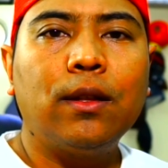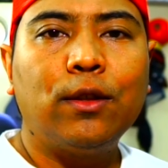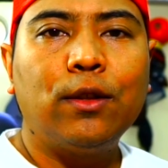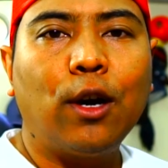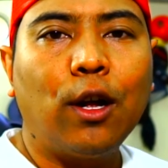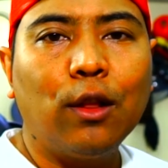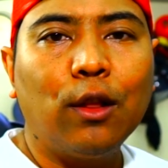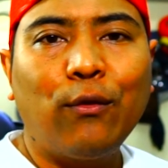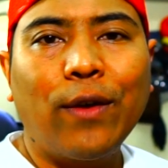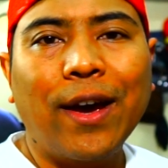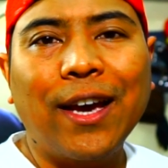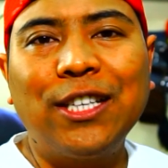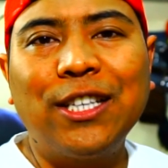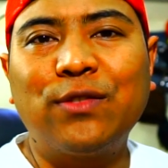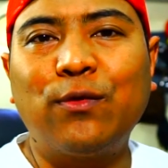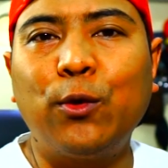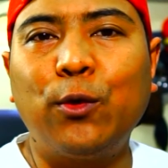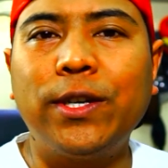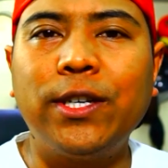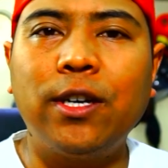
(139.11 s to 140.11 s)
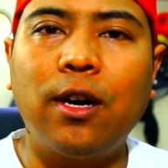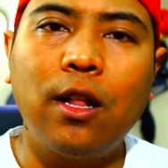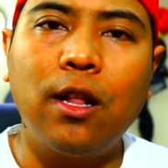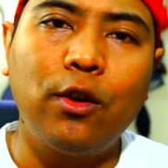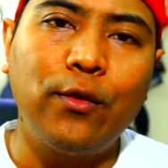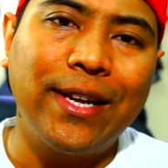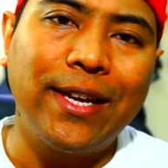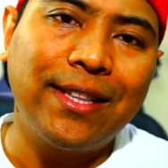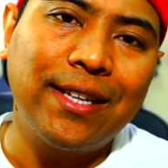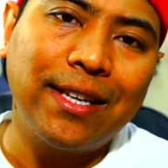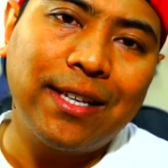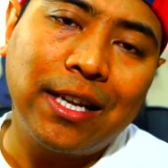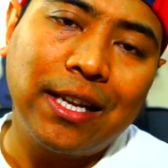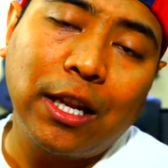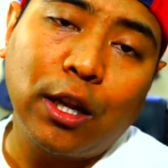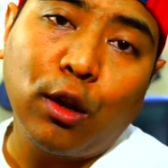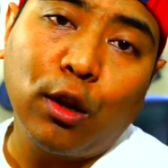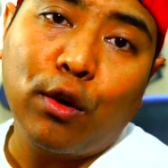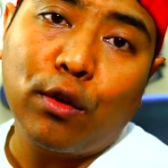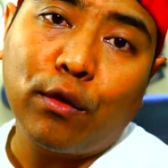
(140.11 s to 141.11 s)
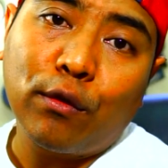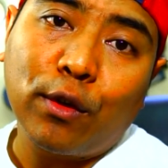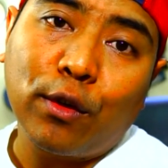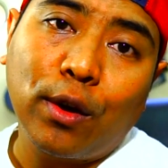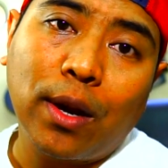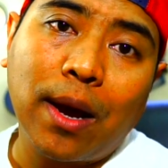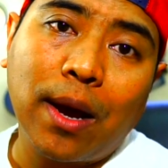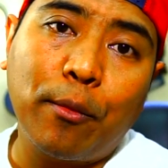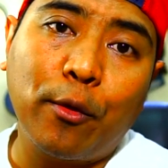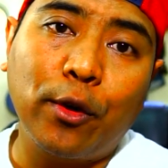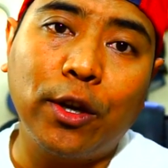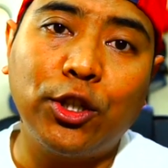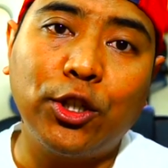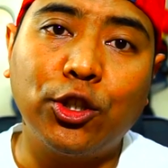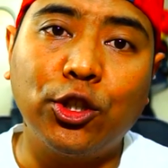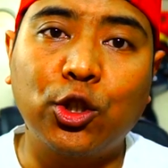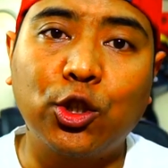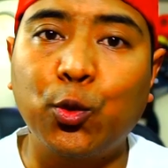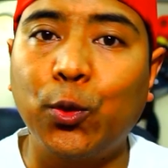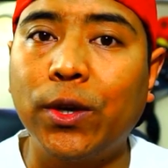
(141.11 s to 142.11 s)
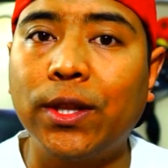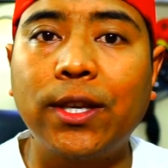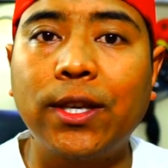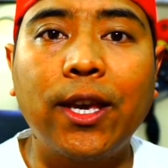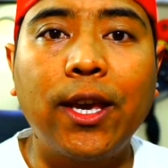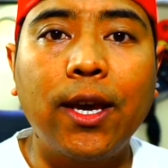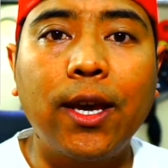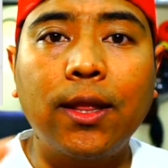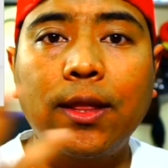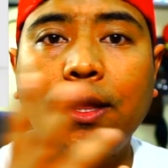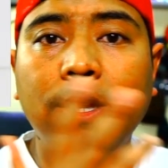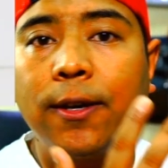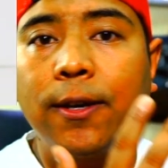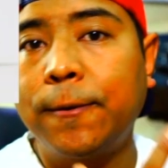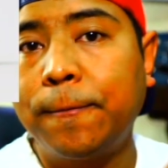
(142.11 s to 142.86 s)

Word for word: The AlphaEdge 4D already did a lot of collaborations with Kith,